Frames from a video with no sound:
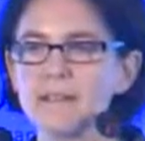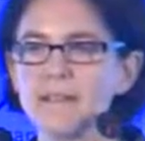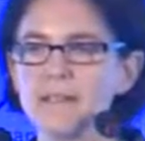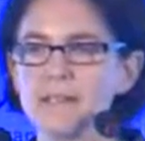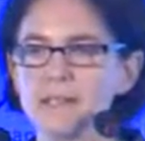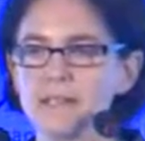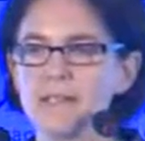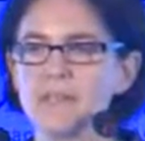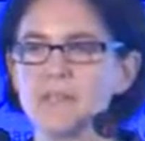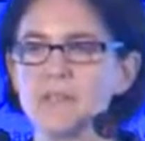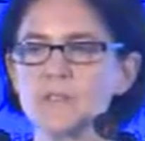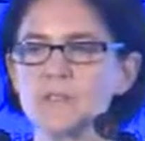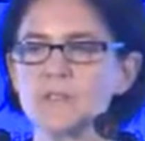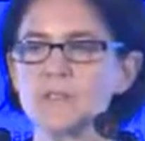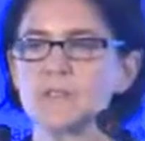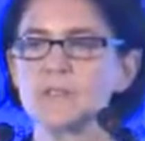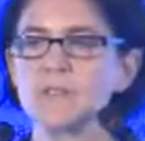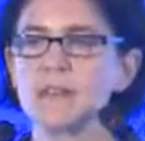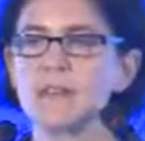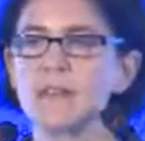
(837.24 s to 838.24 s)
cycles
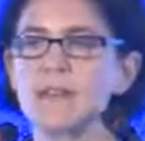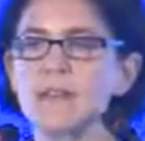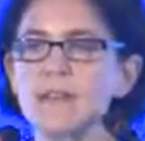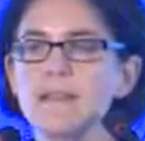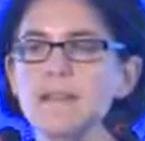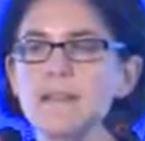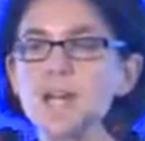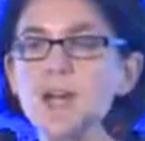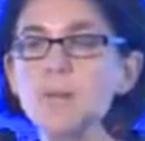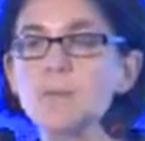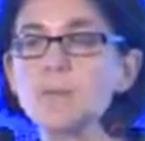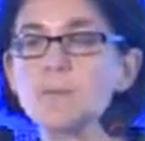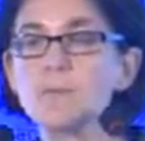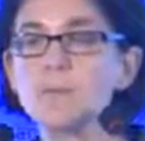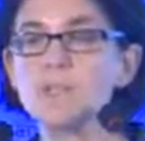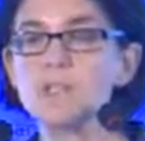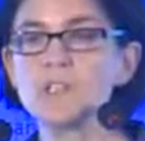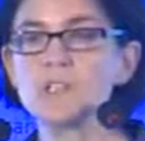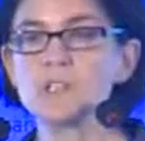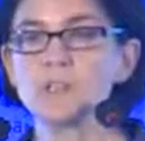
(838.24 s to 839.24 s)
that help the
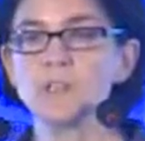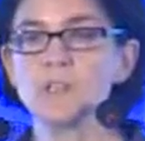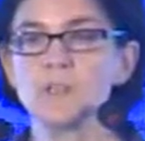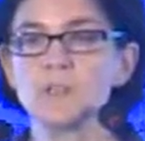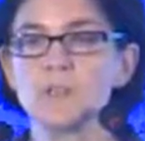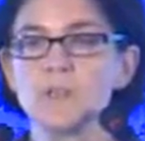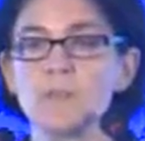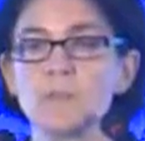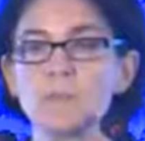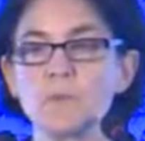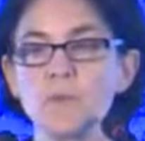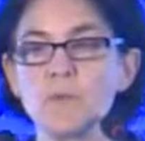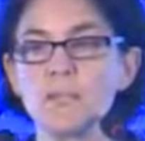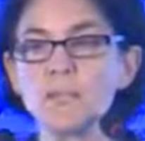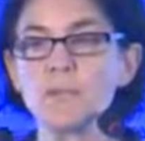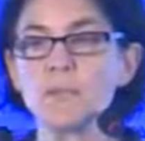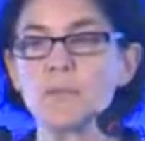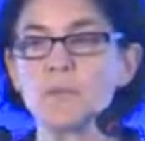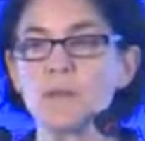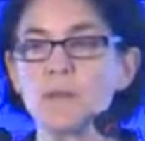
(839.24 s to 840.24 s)
region grow and
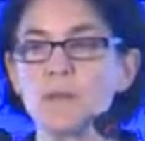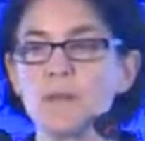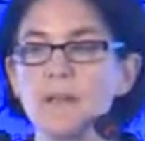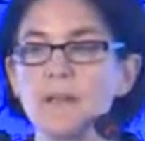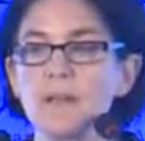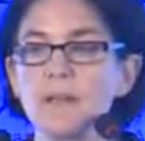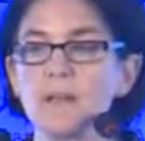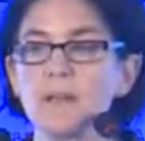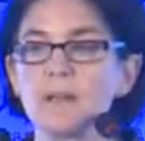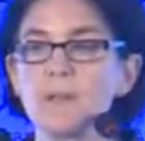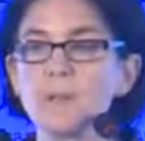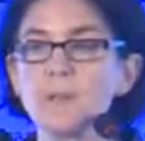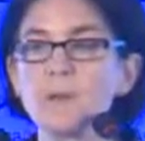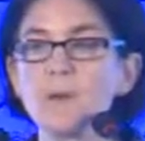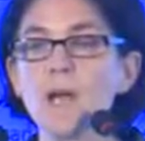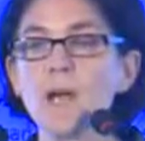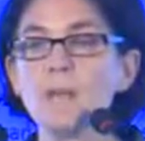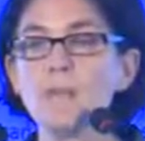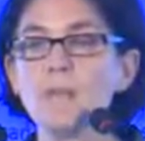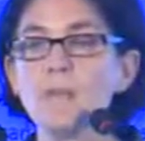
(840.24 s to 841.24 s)
prosper. The
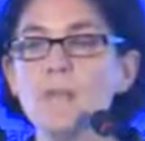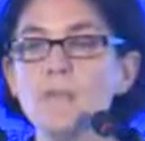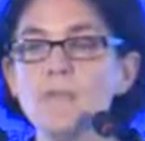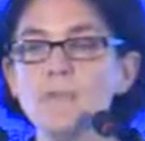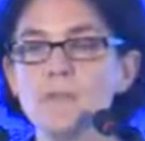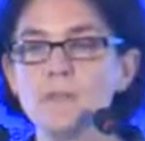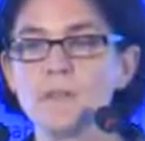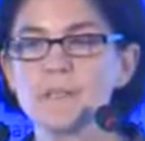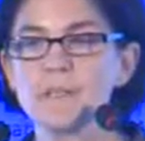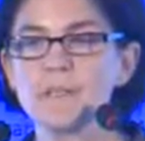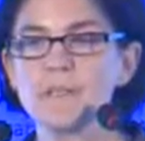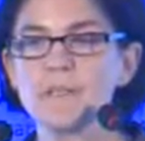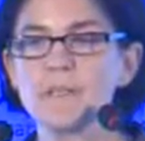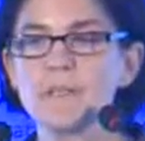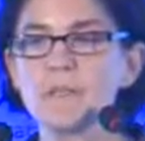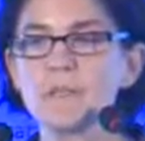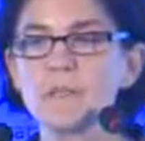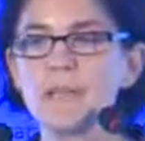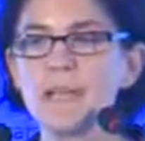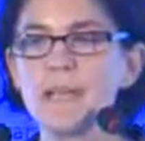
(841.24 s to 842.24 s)
primary focus is
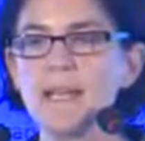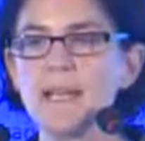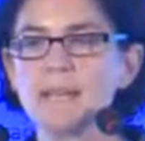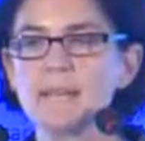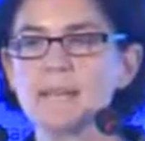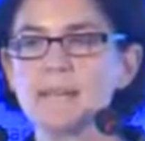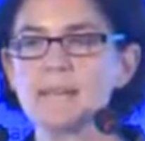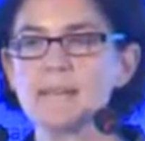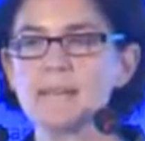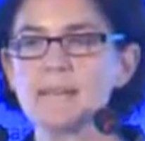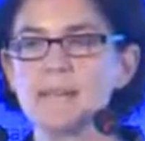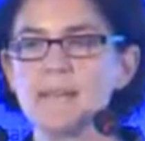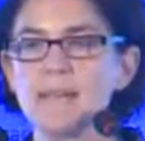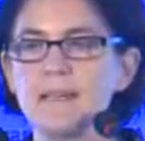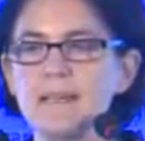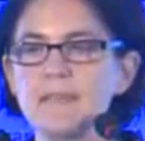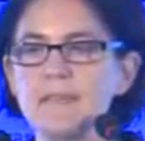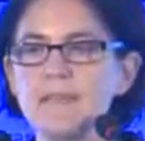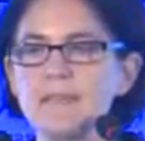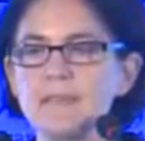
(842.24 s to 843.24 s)
to enhance
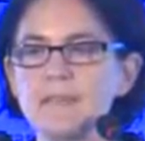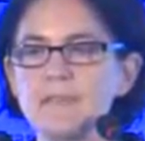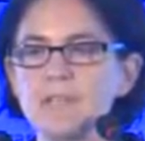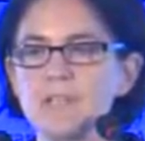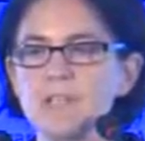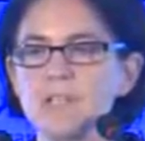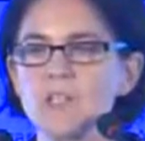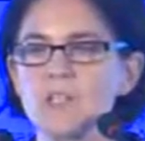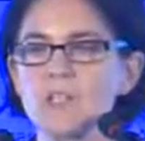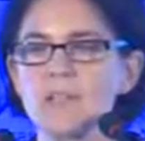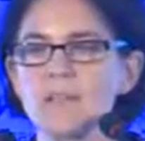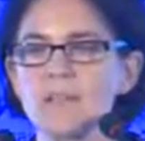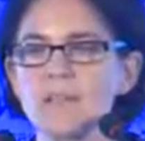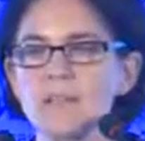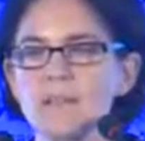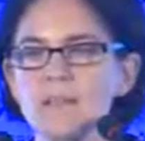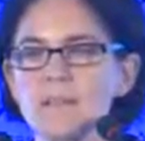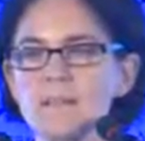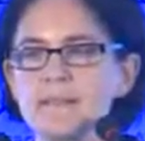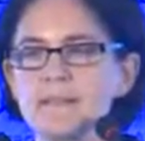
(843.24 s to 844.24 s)
design and innovation
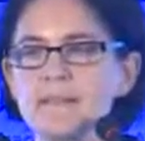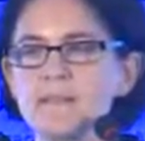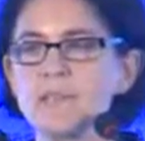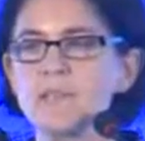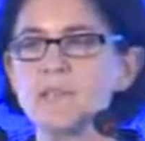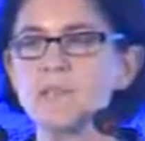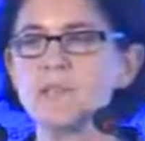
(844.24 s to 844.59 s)
capacity to